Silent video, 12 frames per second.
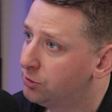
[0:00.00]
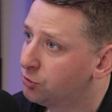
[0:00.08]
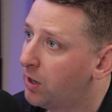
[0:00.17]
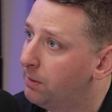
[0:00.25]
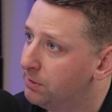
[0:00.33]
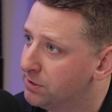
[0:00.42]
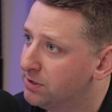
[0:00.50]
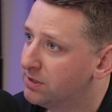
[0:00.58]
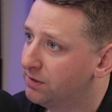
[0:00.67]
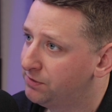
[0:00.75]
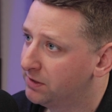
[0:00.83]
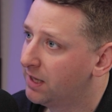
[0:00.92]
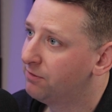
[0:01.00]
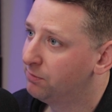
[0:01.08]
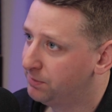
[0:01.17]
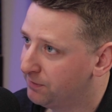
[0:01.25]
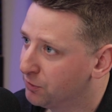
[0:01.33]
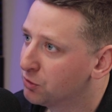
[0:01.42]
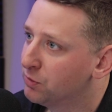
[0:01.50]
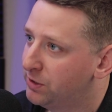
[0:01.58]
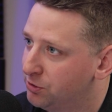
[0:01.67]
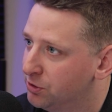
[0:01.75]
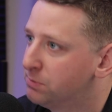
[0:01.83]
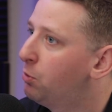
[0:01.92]
traumas and stuff like that from different
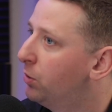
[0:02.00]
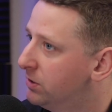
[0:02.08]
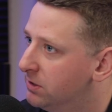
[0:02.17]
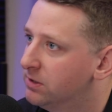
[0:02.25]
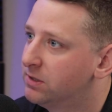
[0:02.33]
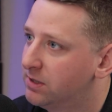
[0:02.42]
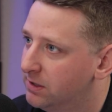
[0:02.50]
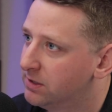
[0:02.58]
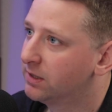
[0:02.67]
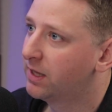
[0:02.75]
creatures, poisons, things